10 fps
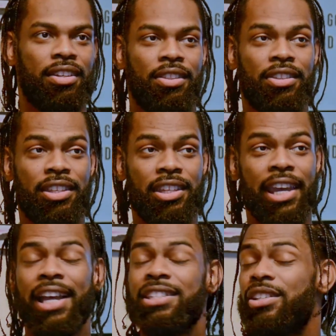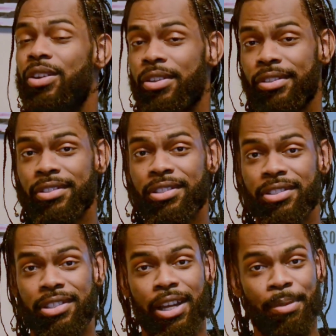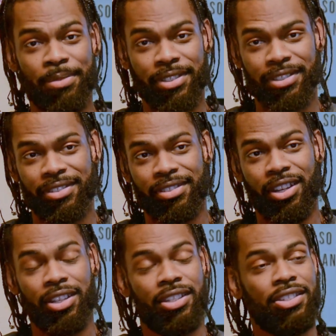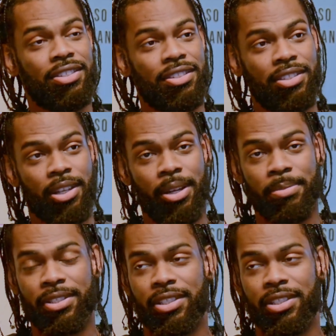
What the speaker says: the casting calls stopped, the auditions stopped,